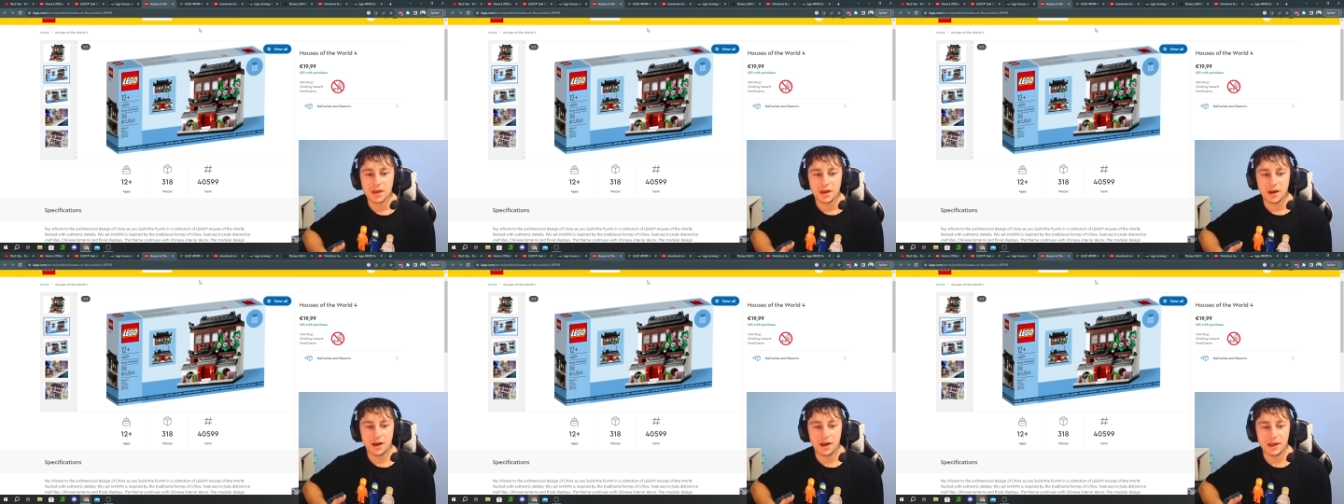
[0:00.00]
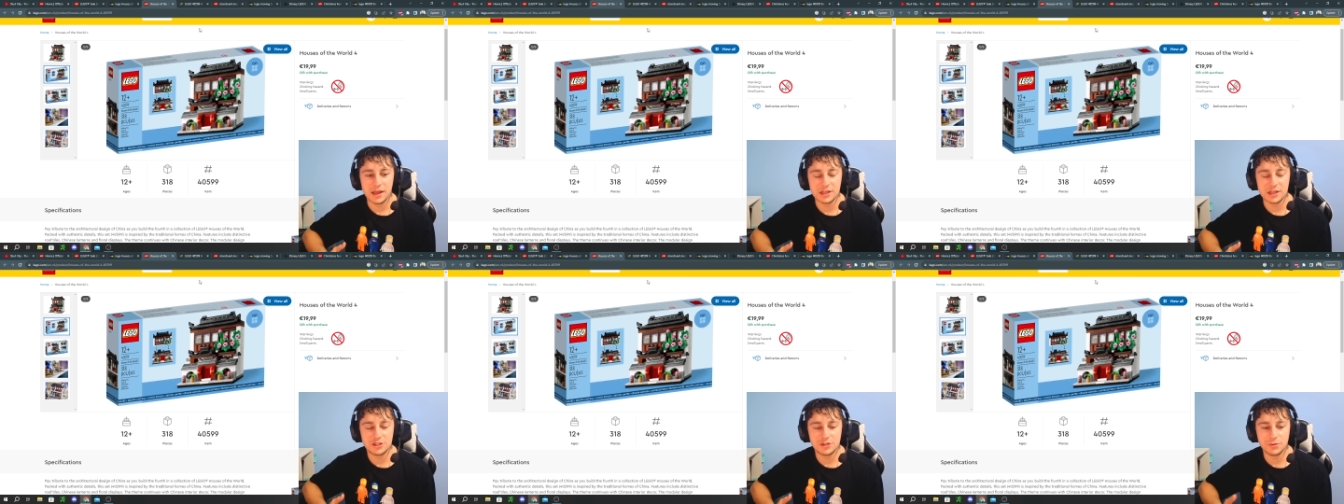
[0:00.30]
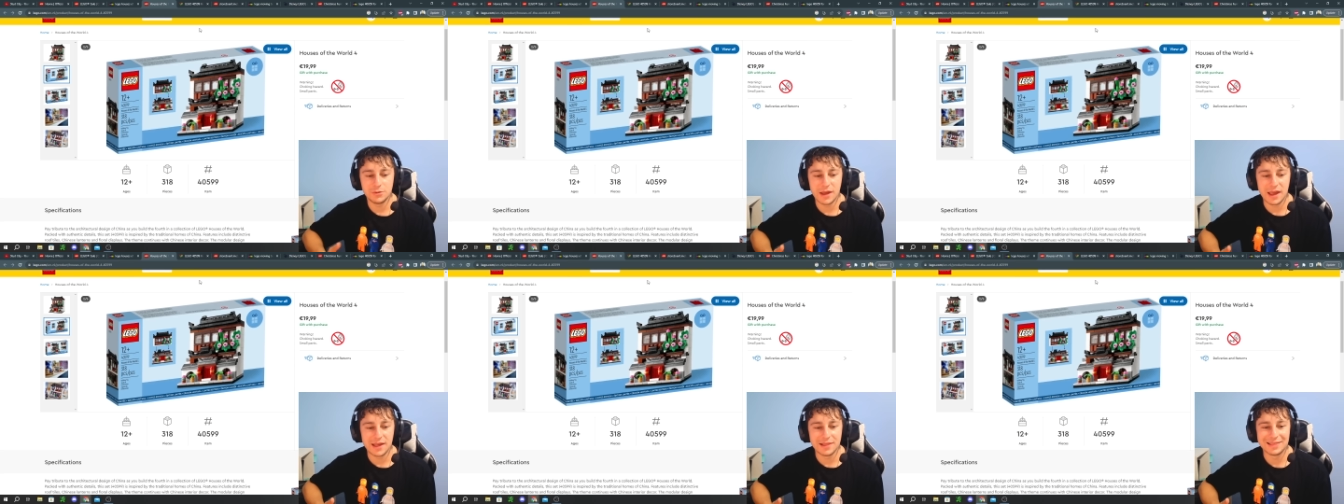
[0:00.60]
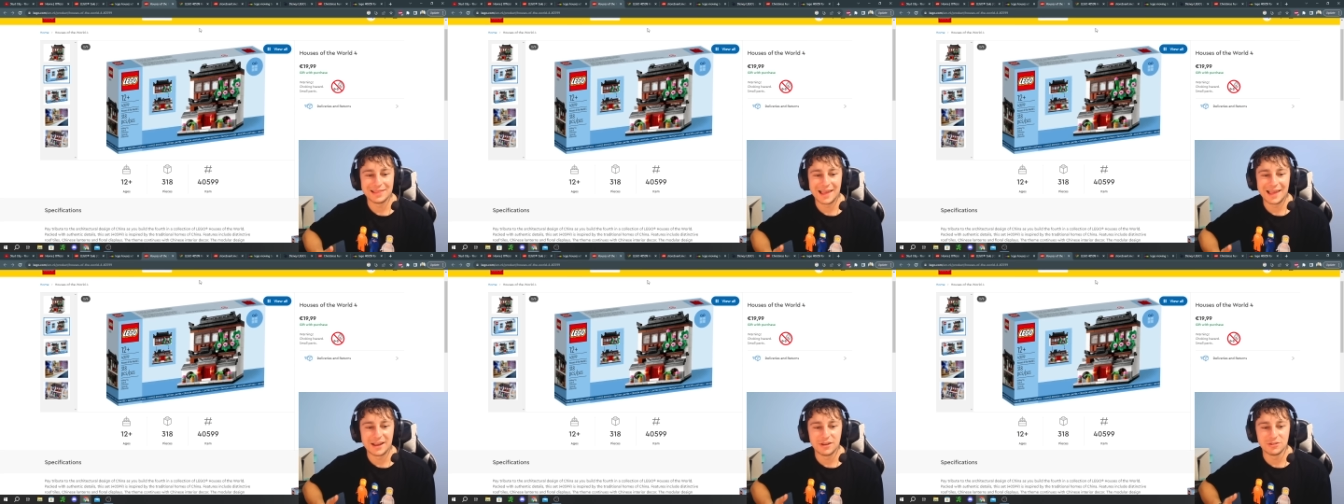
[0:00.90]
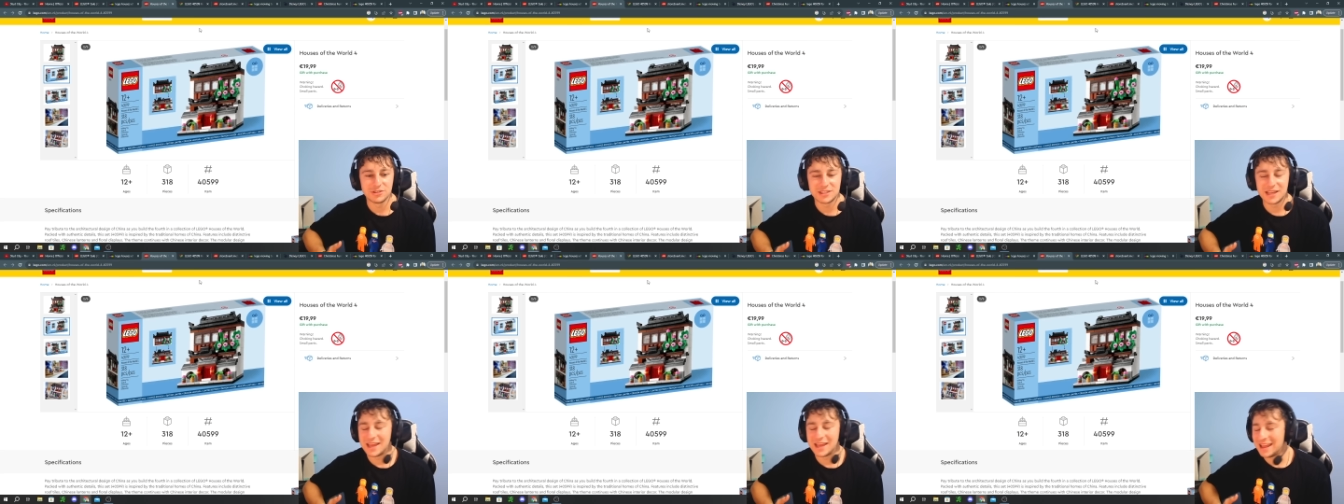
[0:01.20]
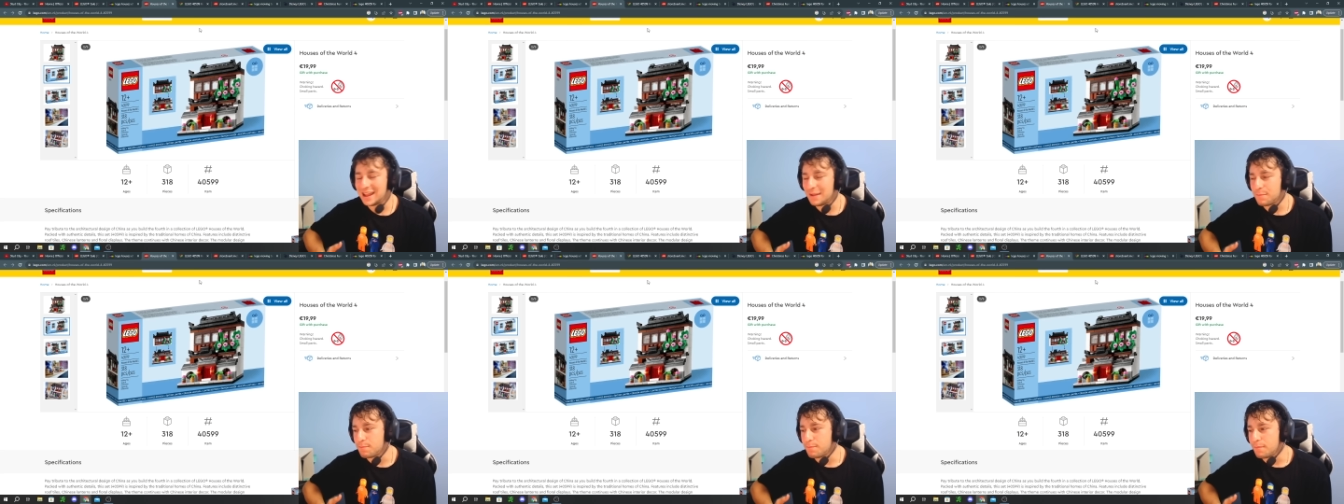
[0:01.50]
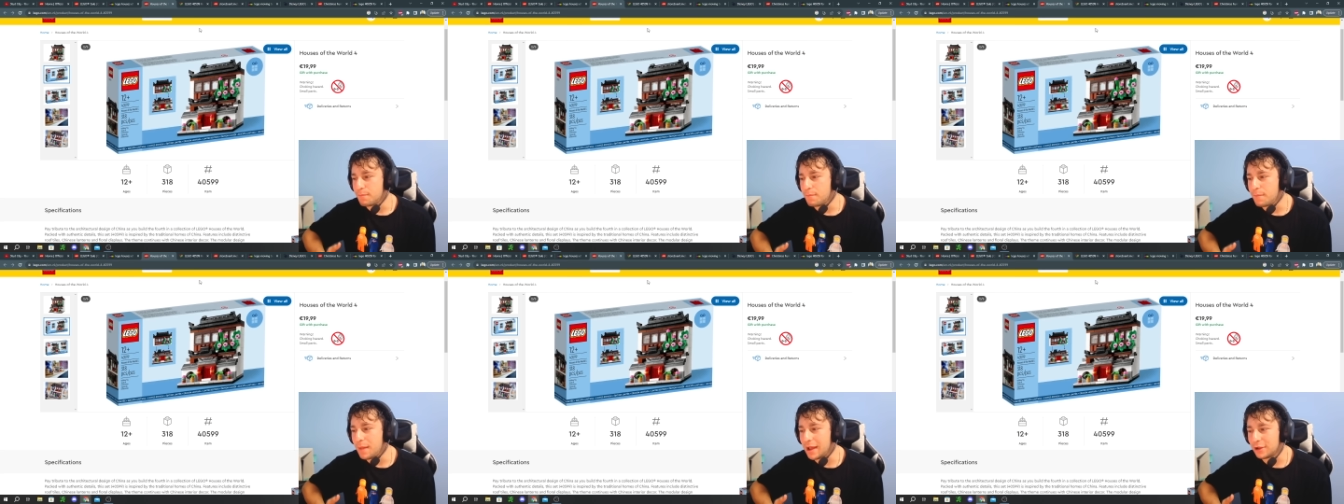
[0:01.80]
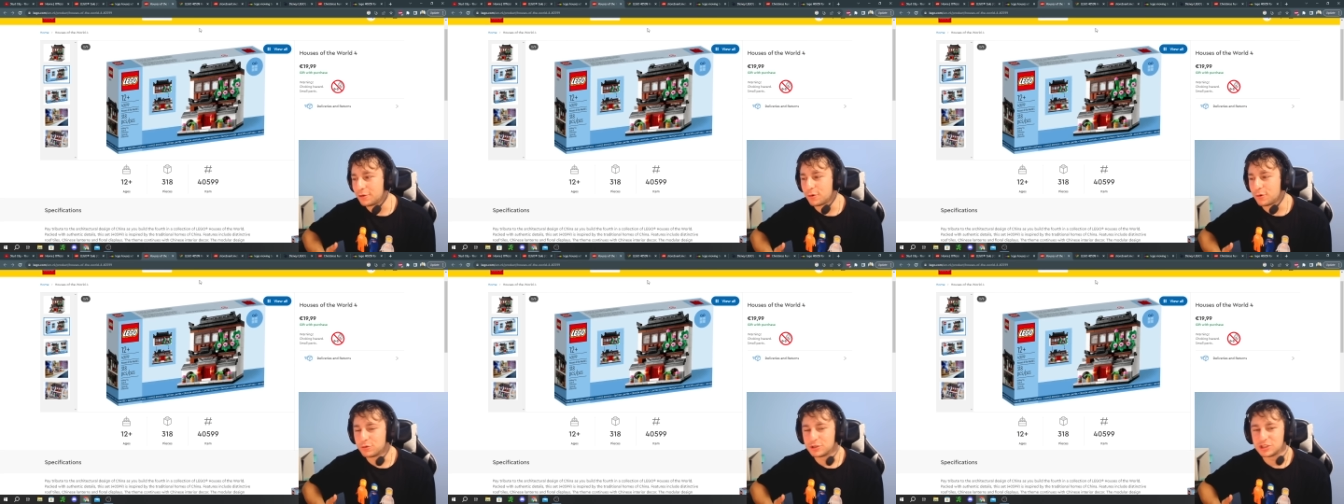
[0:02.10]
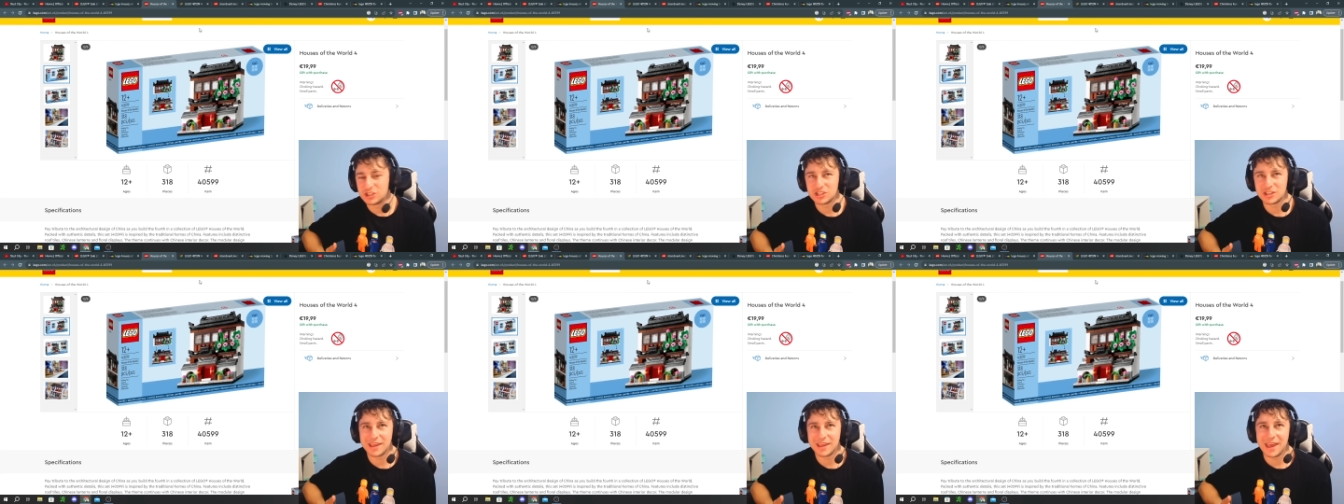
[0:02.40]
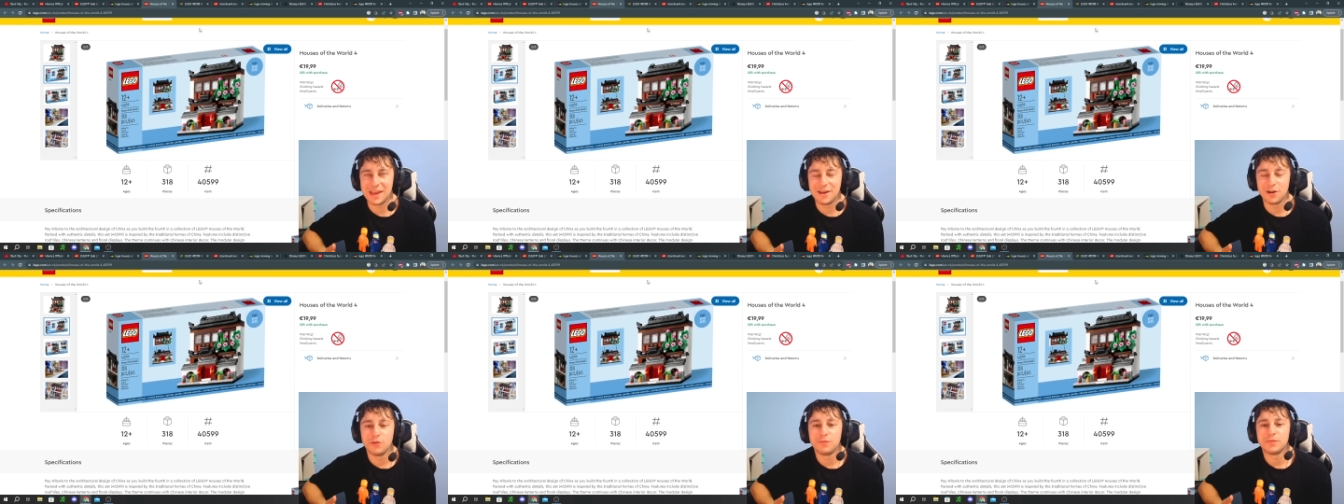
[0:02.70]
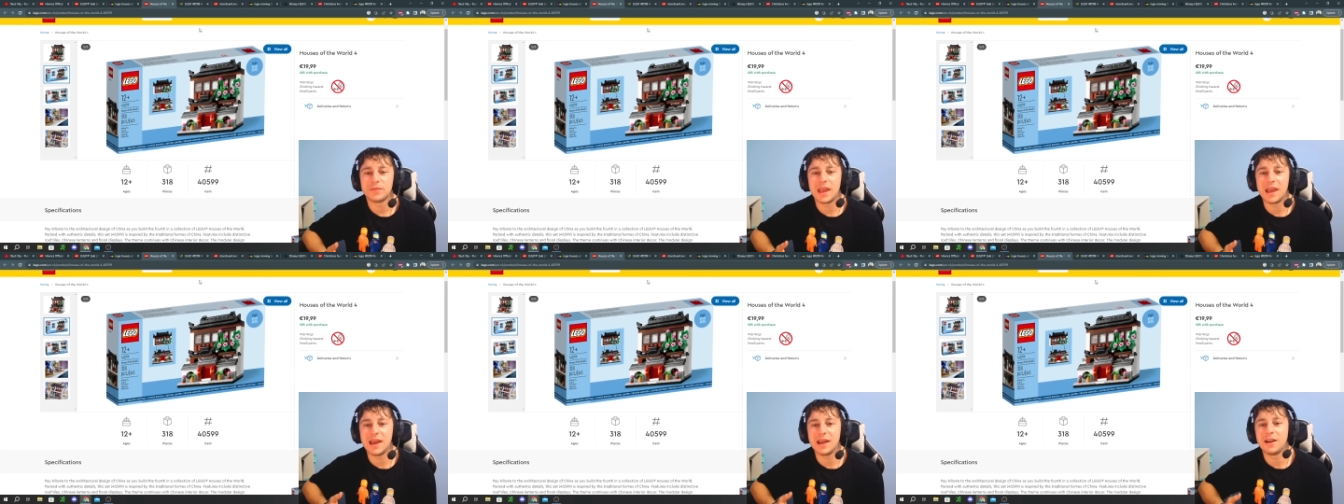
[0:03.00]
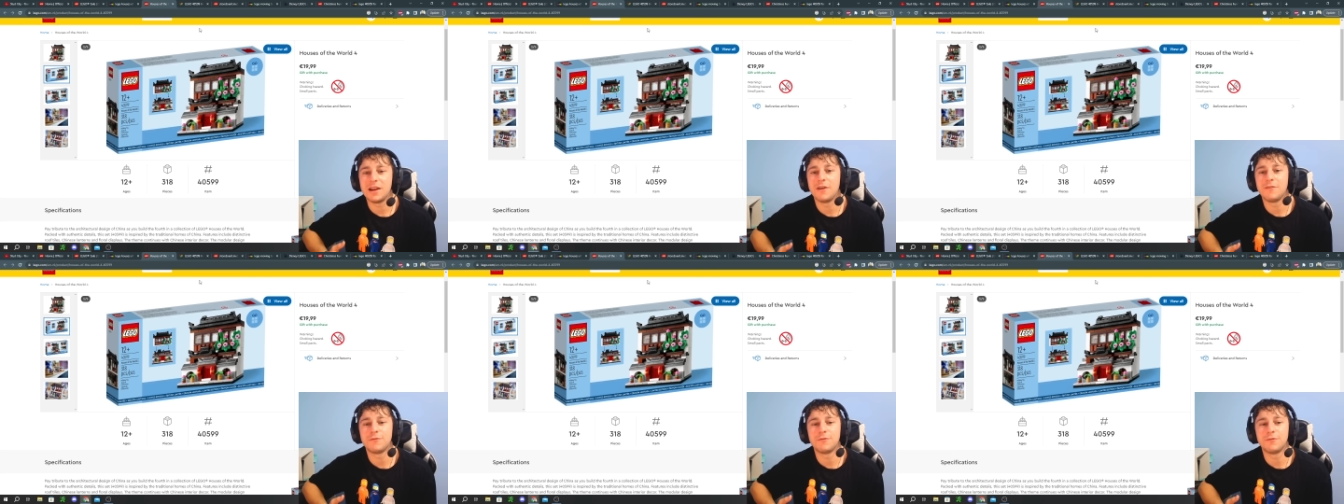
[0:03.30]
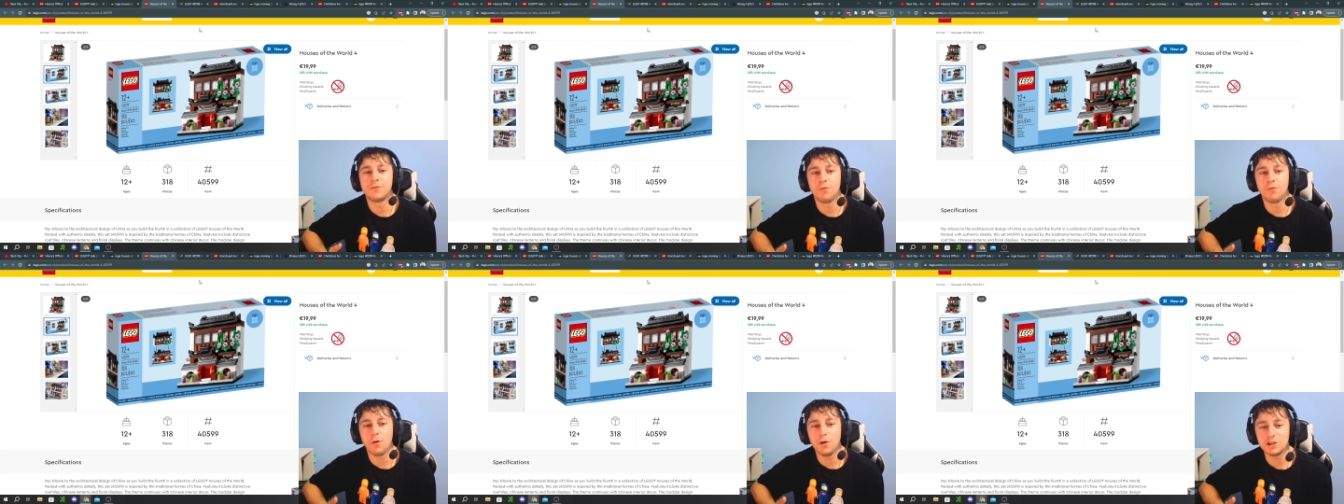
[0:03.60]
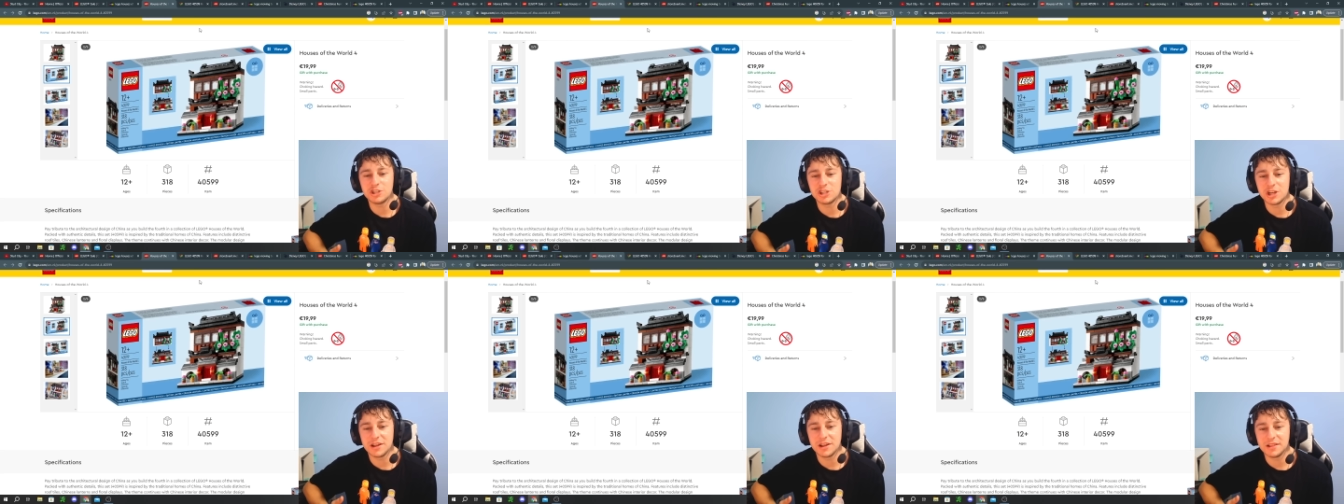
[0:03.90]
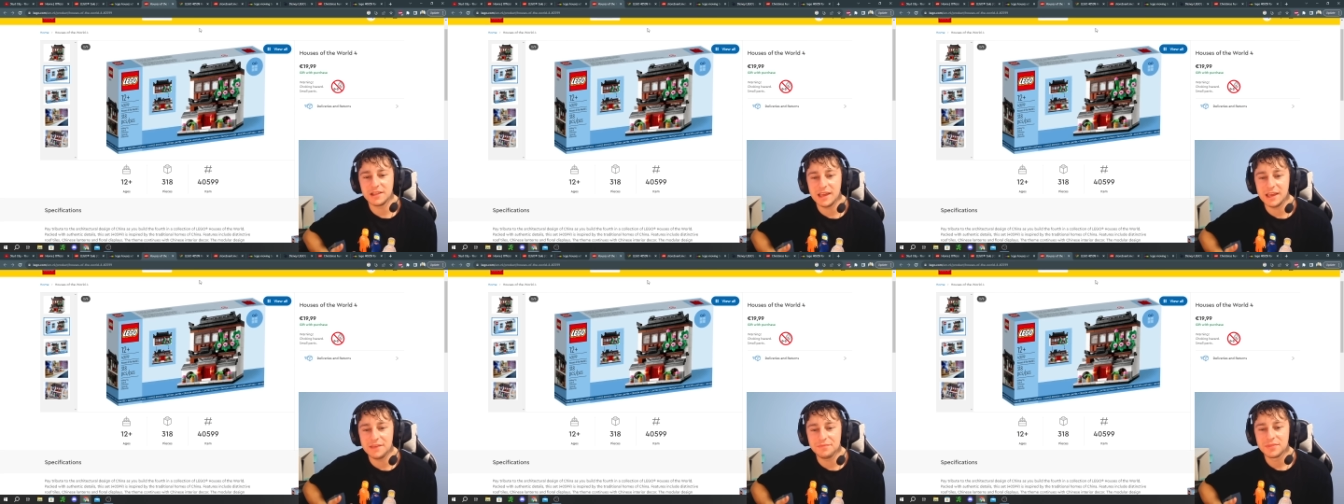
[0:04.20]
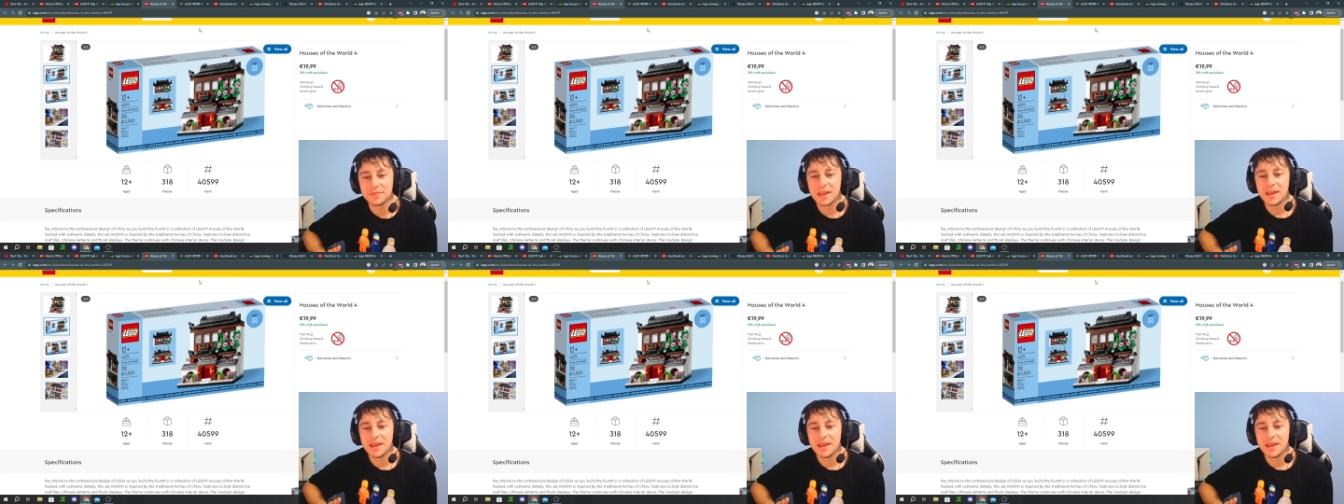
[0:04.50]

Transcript: uh, into a LEGO set micro scale. And unfortunately,